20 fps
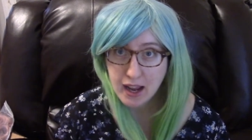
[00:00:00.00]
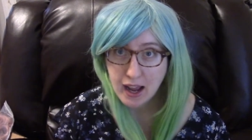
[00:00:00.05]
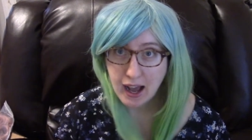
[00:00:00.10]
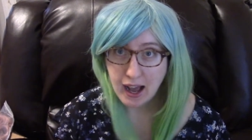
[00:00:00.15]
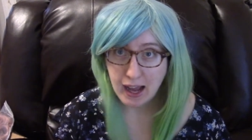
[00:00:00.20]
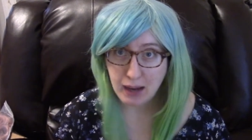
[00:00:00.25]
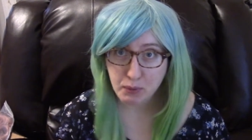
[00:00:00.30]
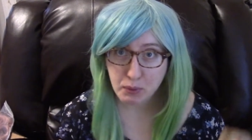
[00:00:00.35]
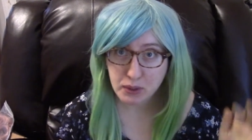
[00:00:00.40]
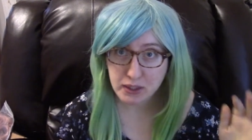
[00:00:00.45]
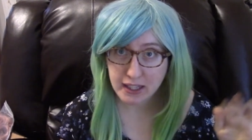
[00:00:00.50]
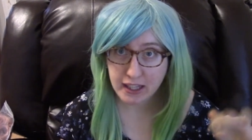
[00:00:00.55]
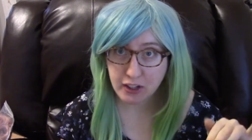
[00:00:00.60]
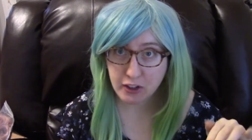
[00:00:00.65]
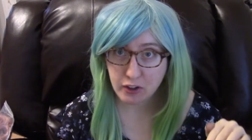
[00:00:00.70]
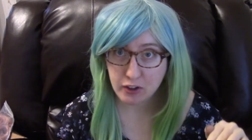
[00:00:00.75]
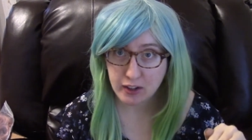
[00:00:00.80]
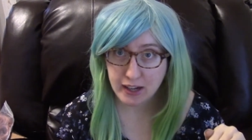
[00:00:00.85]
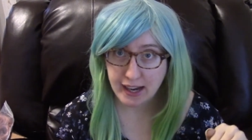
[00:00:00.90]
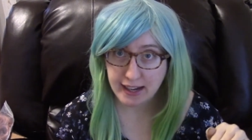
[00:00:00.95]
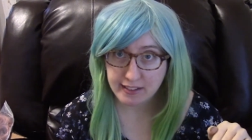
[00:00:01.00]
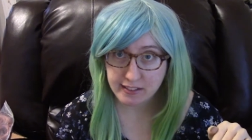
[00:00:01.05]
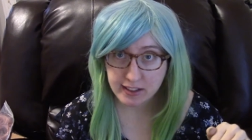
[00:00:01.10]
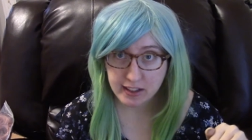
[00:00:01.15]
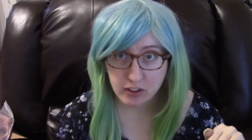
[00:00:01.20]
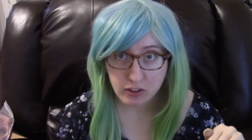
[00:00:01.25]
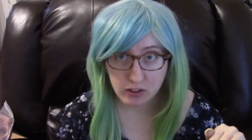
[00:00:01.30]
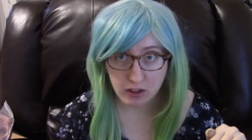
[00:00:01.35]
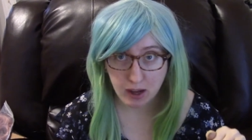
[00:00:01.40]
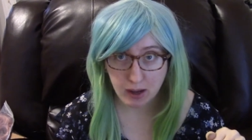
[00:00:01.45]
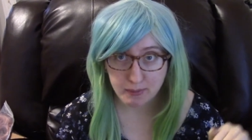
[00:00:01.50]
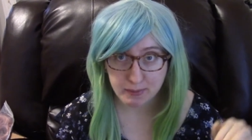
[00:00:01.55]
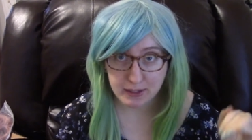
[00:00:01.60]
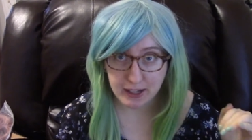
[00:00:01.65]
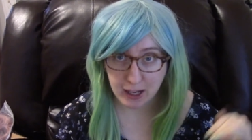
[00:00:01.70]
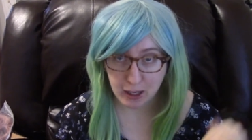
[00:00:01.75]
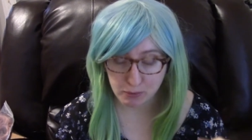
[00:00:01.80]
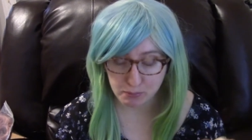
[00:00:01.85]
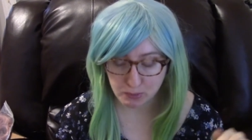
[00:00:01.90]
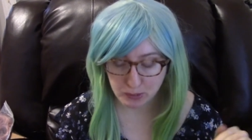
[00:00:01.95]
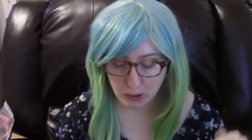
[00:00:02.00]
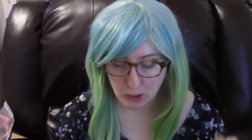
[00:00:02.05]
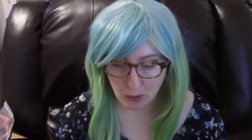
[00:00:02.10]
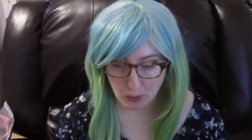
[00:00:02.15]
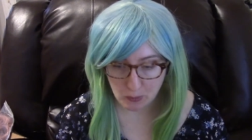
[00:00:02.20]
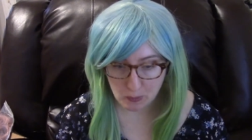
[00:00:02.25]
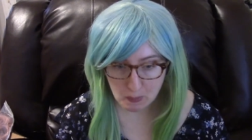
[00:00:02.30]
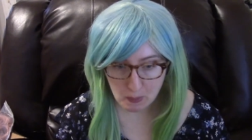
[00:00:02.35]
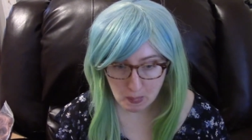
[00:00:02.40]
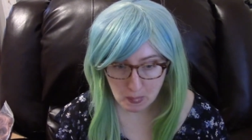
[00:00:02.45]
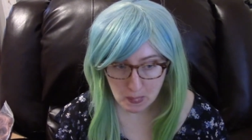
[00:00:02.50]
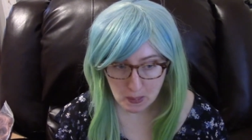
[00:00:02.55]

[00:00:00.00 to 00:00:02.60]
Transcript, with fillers: I will link her Etsy shop down below,